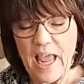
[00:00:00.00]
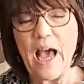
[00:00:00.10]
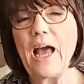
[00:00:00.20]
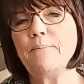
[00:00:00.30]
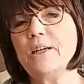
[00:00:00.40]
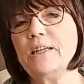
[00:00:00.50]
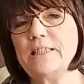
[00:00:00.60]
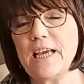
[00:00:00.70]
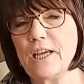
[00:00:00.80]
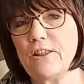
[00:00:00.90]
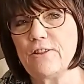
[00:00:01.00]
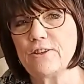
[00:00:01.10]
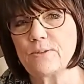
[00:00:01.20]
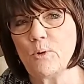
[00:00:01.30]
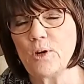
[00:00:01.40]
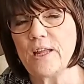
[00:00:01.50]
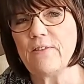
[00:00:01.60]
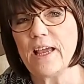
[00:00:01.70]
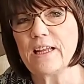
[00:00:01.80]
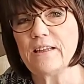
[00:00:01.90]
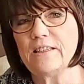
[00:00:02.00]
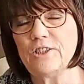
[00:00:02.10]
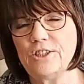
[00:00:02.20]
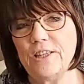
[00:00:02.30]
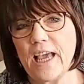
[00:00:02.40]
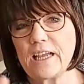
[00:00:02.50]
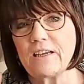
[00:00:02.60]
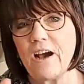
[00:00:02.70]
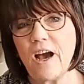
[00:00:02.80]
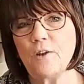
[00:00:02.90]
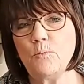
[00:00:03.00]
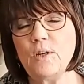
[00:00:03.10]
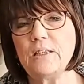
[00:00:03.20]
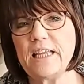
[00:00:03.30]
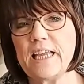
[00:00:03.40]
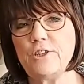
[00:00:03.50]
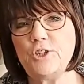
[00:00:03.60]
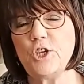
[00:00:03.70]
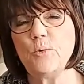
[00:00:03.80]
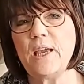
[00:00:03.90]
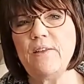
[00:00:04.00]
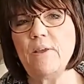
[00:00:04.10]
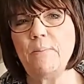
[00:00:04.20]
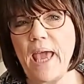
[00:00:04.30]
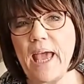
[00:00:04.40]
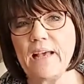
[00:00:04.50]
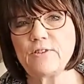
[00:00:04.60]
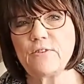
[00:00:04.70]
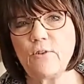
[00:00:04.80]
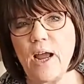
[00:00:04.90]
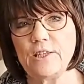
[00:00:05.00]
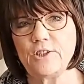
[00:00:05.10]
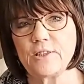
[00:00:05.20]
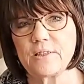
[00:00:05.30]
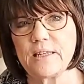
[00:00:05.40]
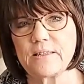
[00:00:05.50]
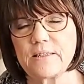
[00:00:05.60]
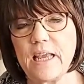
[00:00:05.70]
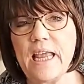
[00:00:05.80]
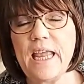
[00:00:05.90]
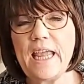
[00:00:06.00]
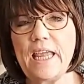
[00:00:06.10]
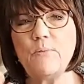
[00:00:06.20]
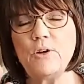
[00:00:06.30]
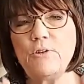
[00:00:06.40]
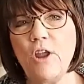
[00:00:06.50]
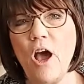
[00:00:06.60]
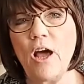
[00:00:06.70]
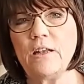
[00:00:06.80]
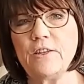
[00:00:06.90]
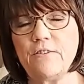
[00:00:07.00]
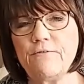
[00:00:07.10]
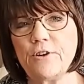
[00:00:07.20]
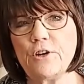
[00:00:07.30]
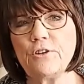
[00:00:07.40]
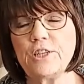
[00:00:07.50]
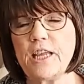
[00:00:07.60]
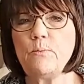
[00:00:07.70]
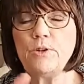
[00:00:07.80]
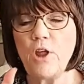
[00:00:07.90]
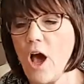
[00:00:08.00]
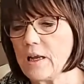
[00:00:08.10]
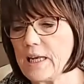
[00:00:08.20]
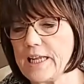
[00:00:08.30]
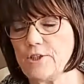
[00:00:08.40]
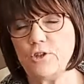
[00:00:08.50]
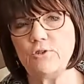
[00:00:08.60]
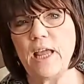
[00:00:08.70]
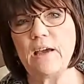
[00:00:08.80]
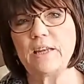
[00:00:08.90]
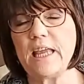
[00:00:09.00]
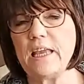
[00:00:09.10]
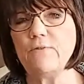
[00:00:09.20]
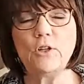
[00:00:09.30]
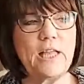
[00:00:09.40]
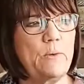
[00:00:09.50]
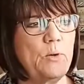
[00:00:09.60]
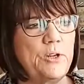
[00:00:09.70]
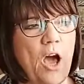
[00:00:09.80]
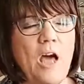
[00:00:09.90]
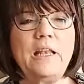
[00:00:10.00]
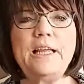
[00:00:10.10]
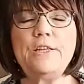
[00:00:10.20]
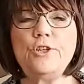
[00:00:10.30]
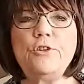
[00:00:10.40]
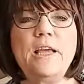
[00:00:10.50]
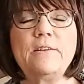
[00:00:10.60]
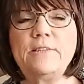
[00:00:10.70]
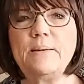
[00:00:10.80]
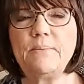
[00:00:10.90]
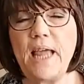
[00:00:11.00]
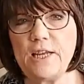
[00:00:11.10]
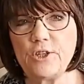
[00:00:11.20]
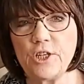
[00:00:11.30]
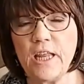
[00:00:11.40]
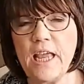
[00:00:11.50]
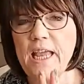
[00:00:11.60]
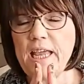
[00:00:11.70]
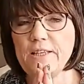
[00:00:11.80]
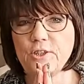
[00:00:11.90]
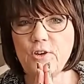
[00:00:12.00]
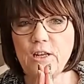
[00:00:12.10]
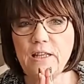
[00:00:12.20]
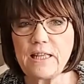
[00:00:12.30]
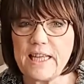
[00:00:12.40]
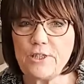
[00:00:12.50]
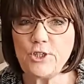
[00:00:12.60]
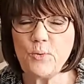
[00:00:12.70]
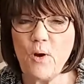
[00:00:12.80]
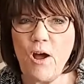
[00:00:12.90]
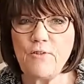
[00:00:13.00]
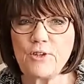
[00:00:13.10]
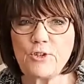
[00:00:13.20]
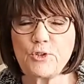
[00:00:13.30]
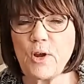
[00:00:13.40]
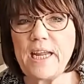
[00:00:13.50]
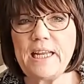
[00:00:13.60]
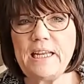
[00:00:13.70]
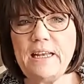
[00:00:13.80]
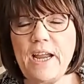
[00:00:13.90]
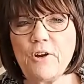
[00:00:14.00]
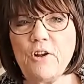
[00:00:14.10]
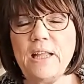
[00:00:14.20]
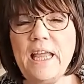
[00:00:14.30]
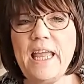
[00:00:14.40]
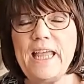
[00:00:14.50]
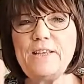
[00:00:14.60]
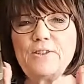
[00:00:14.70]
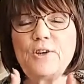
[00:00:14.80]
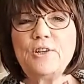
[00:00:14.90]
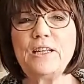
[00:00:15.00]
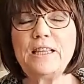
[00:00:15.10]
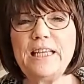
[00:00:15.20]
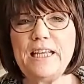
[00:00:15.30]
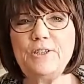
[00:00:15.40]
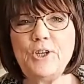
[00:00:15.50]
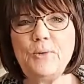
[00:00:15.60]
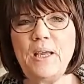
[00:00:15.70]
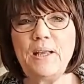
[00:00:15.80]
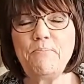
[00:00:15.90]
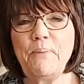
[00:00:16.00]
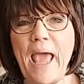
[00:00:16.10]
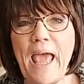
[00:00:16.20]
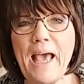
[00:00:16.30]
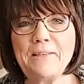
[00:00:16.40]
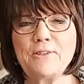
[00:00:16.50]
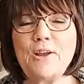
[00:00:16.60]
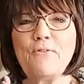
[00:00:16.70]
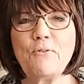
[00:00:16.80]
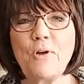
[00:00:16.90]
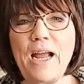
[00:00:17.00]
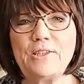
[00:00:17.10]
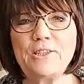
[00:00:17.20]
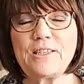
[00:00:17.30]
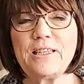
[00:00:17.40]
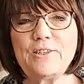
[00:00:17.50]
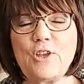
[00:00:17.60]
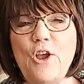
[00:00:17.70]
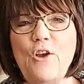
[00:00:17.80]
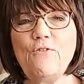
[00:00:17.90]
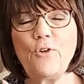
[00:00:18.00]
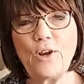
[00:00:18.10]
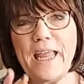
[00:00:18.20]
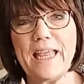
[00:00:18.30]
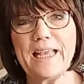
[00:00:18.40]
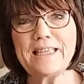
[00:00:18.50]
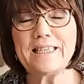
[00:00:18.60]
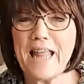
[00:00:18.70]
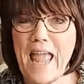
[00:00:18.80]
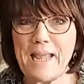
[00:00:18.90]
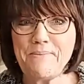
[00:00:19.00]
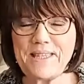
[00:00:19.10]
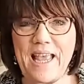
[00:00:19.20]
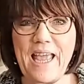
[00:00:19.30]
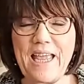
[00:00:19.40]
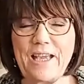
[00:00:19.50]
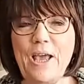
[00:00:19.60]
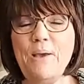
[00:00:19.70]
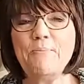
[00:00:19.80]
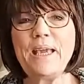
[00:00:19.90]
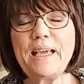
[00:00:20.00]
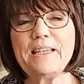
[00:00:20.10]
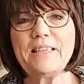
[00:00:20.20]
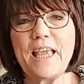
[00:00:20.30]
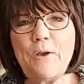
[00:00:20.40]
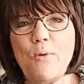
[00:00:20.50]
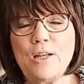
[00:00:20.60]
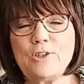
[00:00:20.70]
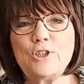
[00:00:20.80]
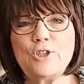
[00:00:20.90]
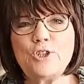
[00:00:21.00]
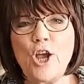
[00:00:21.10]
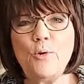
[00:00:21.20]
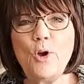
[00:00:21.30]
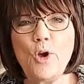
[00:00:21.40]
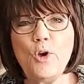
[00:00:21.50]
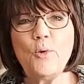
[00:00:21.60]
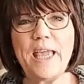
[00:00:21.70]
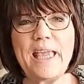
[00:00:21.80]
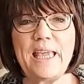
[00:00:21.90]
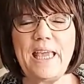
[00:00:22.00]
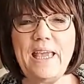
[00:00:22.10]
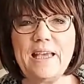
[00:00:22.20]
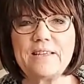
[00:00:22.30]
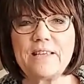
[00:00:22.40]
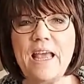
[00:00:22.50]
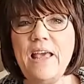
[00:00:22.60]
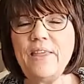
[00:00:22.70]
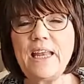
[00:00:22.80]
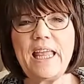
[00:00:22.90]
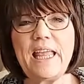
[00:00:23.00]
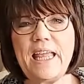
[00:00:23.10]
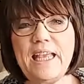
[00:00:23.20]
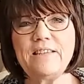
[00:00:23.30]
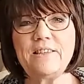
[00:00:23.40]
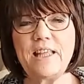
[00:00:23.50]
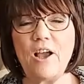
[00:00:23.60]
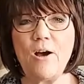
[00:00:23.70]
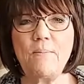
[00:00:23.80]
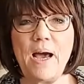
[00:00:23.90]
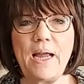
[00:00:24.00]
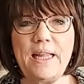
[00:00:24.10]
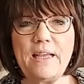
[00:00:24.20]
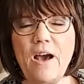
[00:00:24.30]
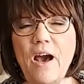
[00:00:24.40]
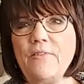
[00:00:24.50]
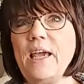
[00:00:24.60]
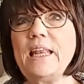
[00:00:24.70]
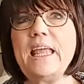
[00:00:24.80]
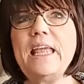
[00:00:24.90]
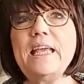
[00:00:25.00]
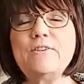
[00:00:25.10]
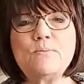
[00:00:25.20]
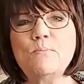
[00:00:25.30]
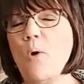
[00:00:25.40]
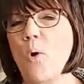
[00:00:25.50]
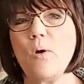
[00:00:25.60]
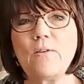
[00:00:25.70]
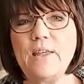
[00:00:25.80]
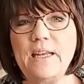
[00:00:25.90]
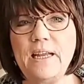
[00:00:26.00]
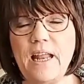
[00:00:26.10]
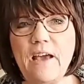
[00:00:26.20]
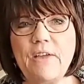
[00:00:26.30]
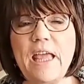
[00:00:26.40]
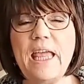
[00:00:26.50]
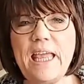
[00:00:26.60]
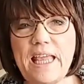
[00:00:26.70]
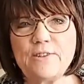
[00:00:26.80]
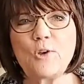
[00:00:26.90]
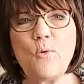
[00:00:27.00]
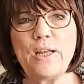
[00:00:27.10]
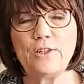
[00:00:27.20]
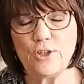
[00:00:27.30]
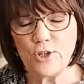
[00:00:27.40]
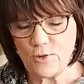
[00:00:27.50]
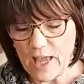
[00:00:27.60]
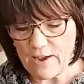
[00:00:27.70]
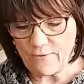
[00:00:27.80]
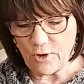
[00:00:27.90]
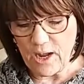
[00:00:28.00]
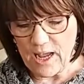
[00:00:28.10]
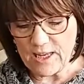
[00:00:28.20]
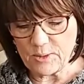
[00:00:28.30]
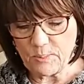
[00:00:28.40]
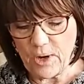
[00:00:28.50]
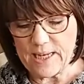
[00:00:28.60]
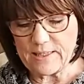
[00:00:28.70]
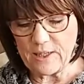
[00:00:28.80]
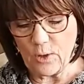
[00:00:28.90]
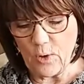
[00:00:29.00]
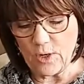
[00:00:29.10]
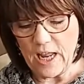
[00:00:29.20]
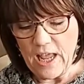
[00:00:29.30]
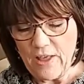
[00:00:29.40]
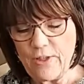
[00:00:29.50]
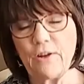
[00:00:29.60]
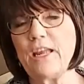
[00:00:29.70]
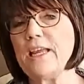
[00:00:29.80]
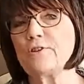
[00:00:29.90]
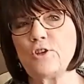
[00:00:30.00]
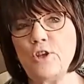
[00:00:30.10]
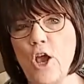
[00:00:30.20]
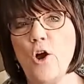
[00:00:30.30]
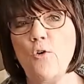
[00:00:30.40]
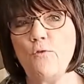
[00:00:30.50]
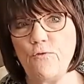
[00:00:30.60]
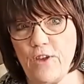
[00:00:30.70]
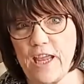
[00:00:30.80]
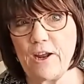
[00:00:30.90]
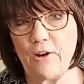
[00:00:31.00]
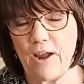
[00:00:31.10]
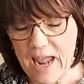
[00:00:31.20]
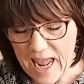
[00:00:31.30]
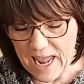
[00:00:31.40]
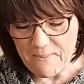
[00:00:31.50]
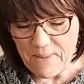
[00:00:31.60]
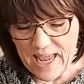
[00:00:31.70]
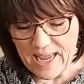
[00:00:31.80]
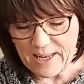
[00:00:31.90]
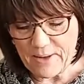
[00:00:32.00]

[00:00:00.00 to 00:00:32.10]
I'm going to tell you this morning that God will lead you in the paths of righteousness. He will not divert. He will not lead you down evil. He will not lead you down temptation. He's going to lead you on the straight and narrow. He's going to lead you in paths of righteousness for his name's sake, because he wants to show who he is, that he is the Almighty God, that he is more than enough. He's going to do that for us. Praise the Lord. There is no fear. Amen.